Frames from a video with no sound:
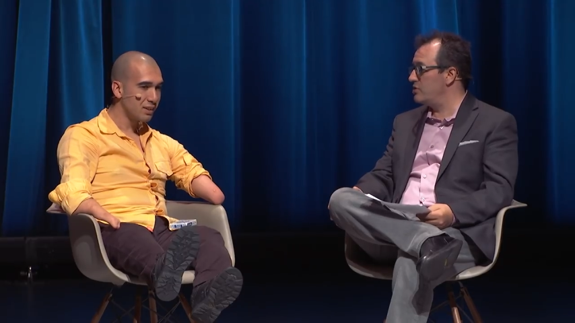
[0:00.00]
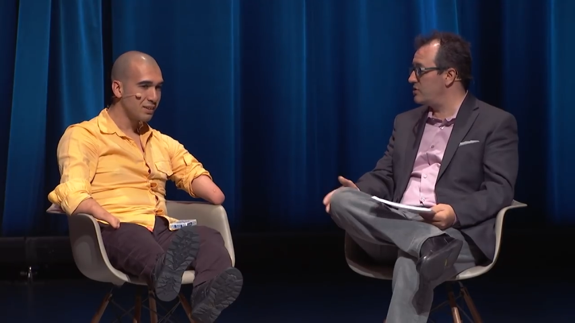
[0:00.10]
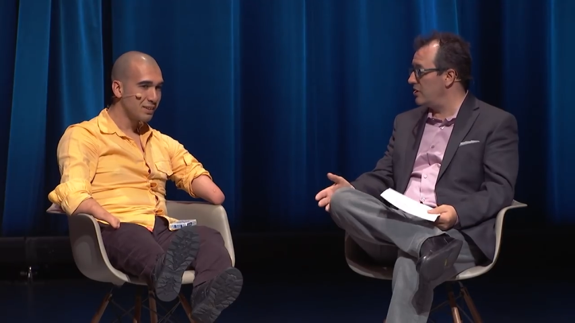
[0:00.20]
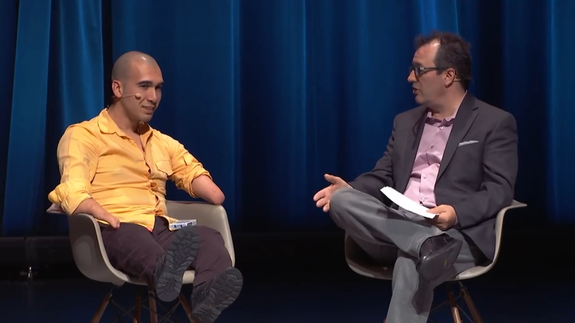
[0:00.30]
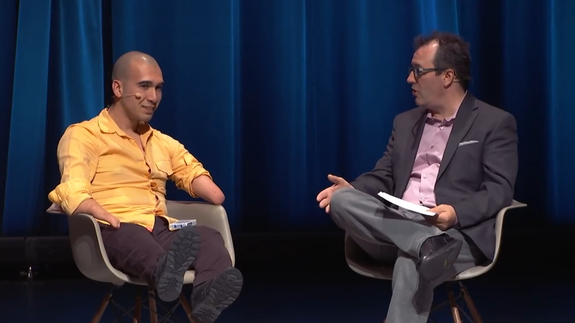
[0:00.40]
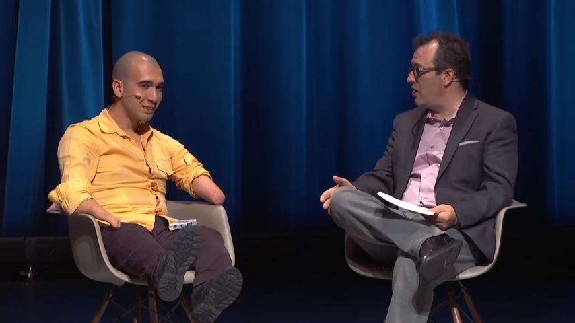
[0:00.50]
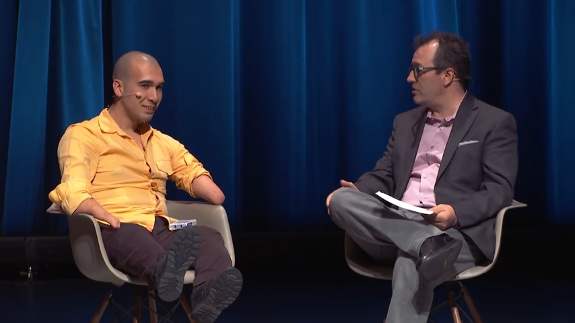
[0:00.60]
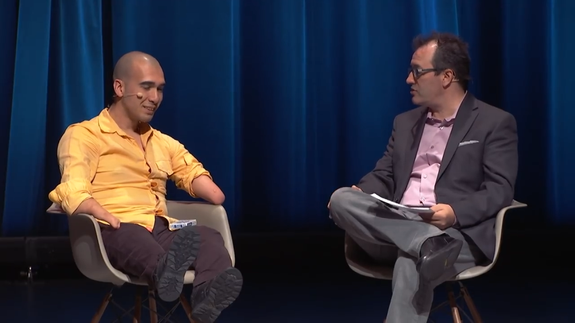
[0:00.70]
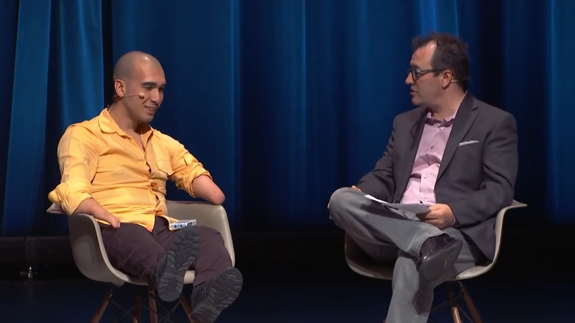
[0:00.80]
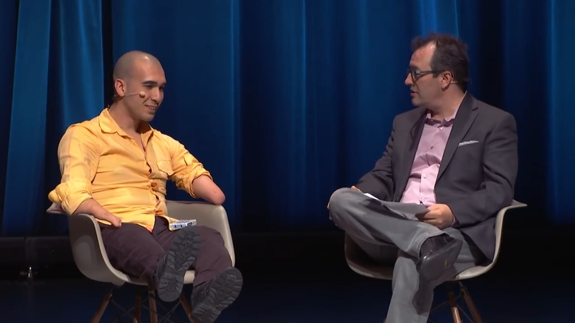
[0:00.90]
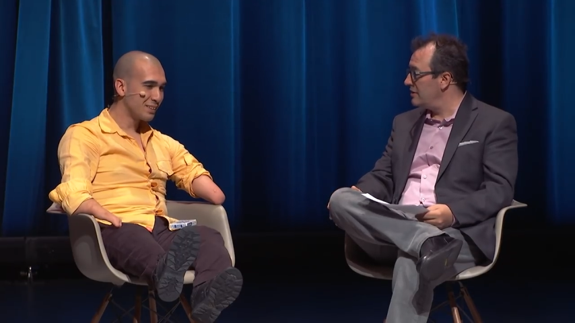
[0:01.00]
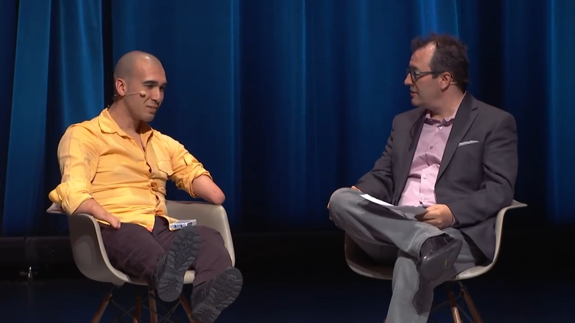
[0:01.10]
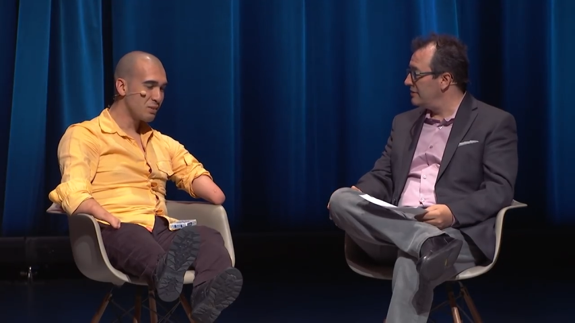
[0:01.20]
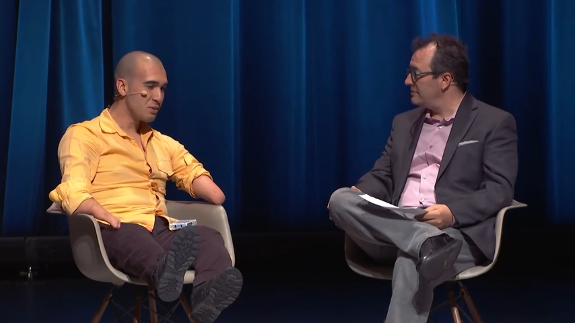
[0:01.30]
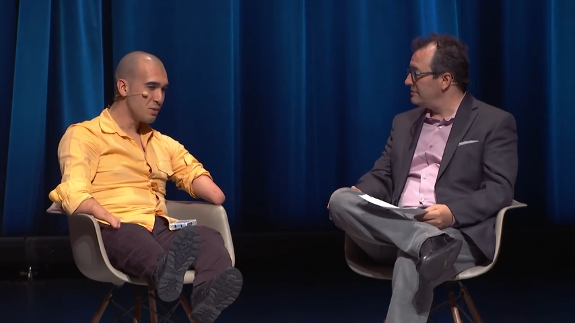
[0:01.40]
Speaker 1: just gonna launch?
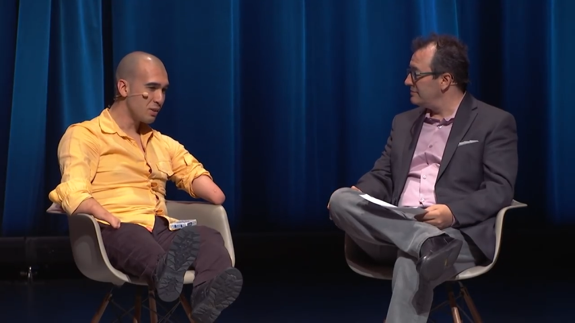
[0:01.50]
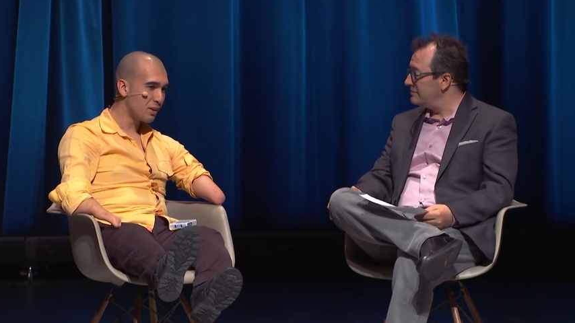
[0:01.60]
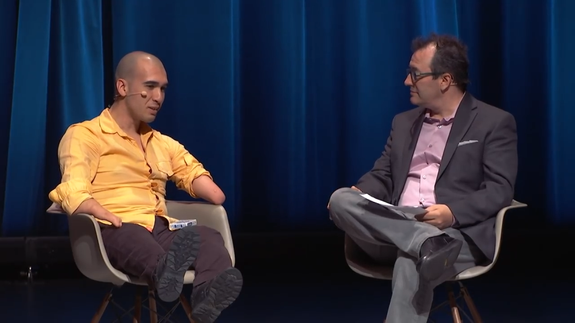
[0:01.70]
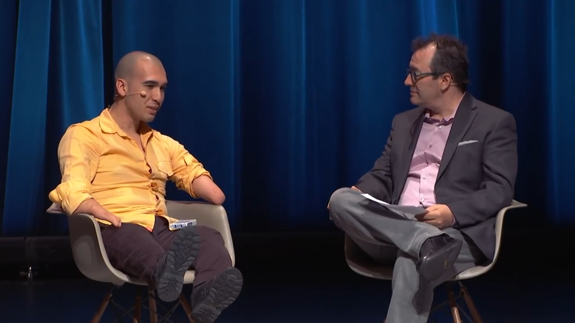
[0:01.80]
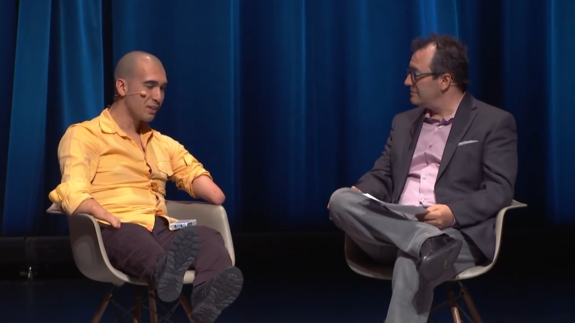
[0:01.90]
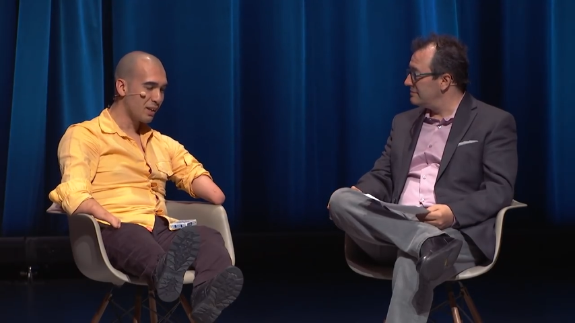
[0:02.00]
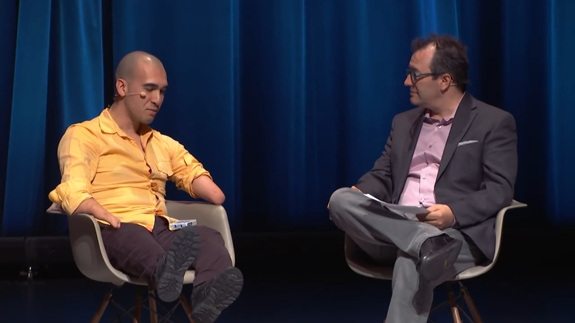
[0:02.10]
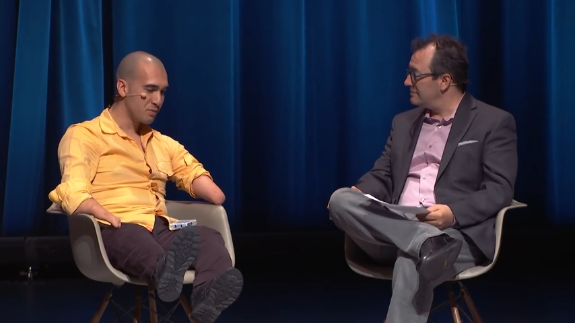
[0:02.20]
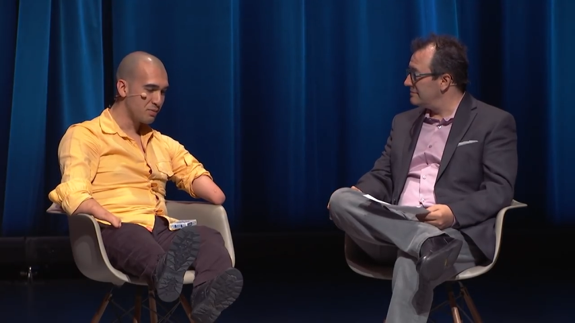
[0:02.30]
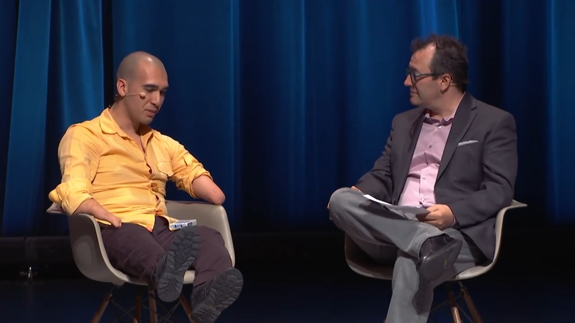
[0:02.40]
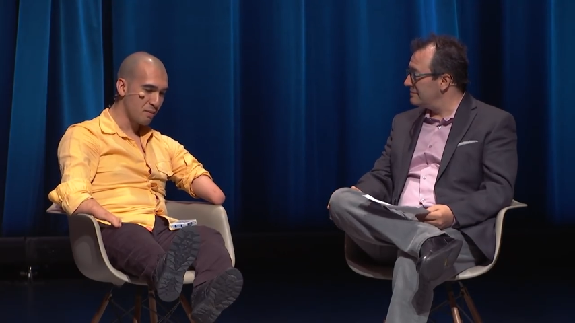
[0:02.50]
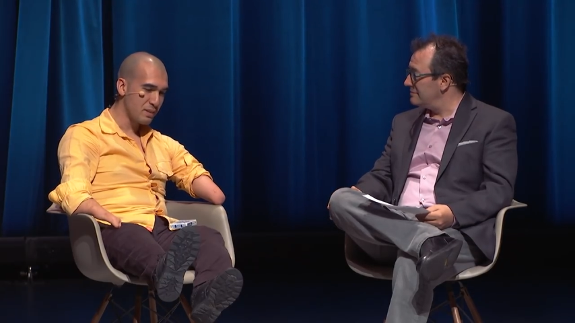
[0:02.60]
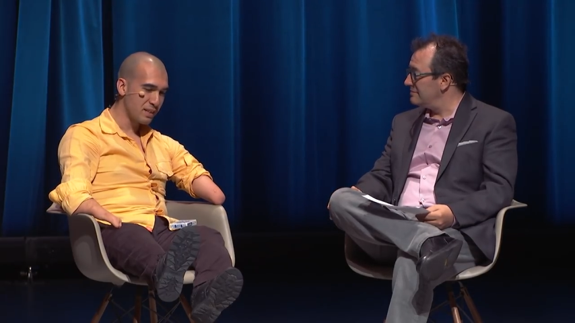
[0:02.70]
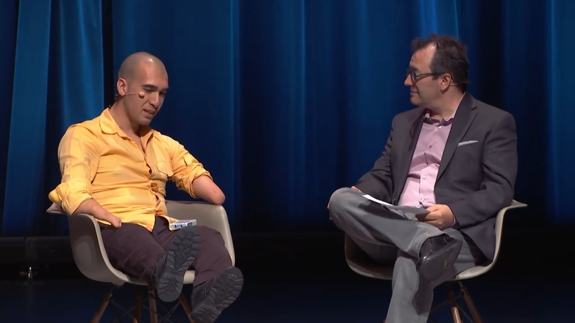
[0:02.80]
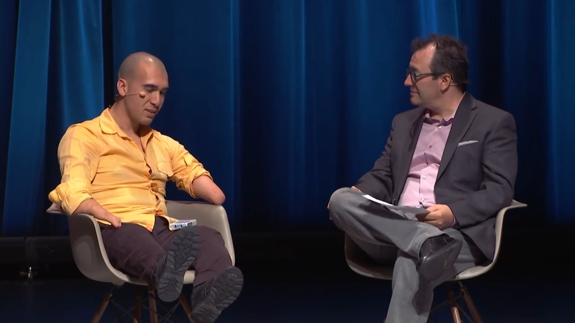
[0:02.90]
Speaker 2: No, I I've, I
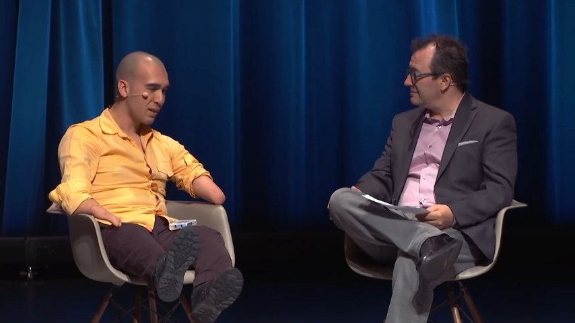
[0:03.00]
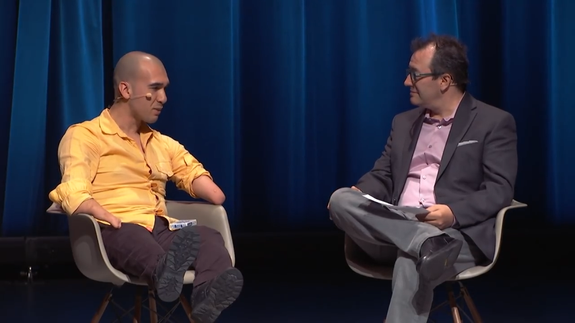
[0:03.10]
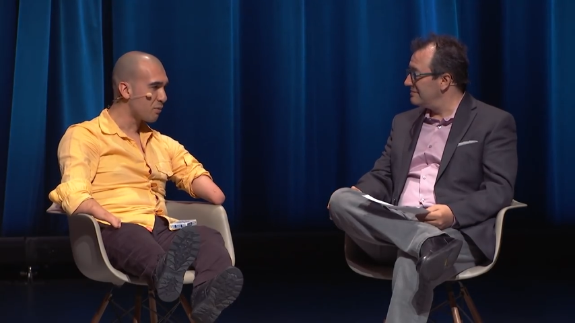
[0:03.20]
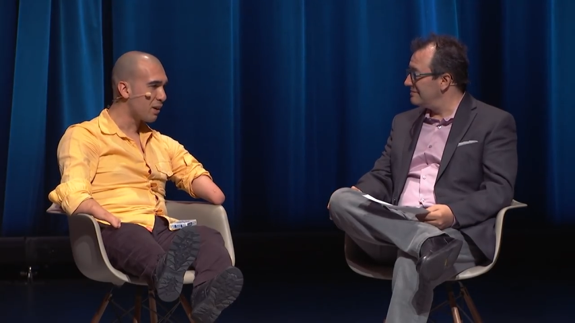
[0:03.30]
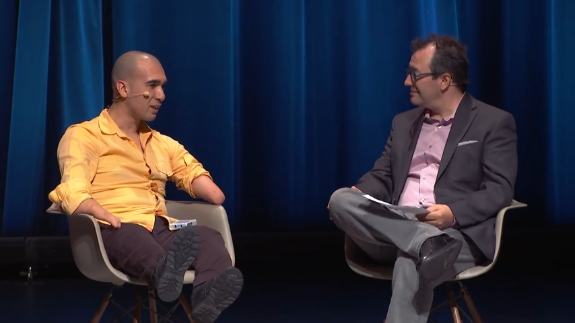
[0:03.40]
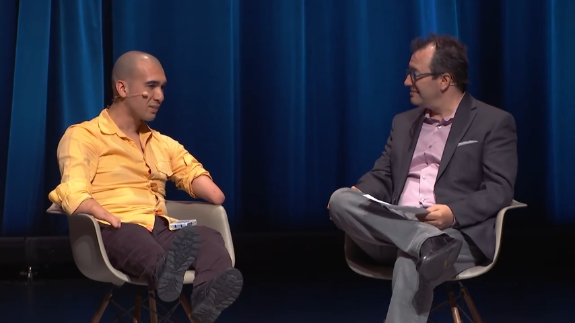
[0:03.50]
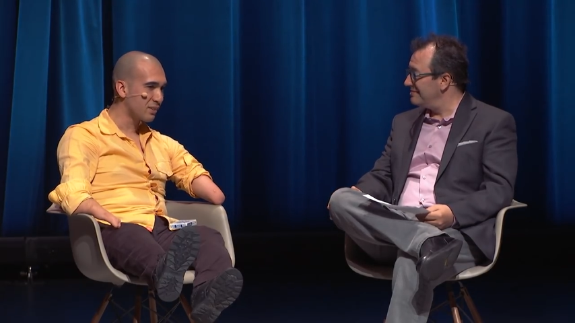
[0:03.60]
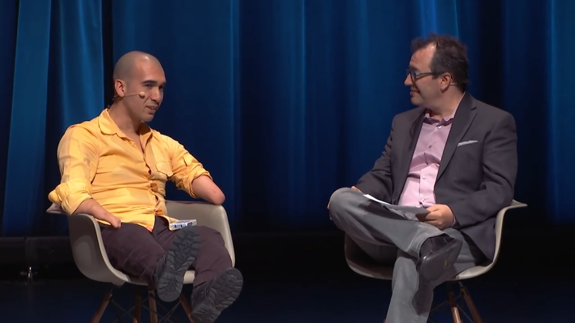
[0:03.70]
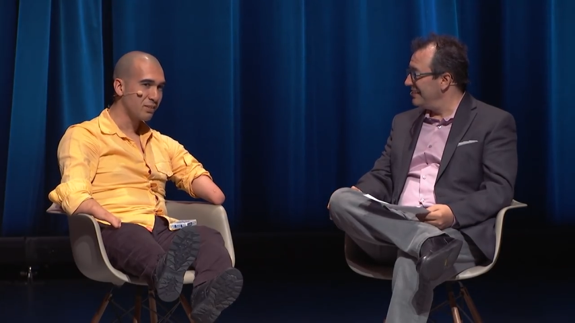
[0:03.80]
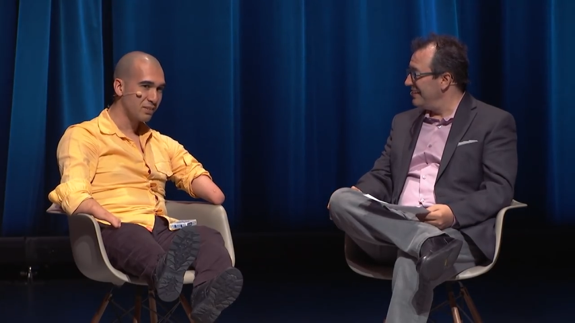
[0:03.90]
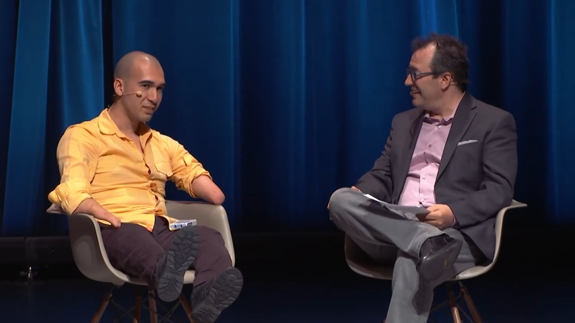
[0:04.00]
mean I know how to walk, so.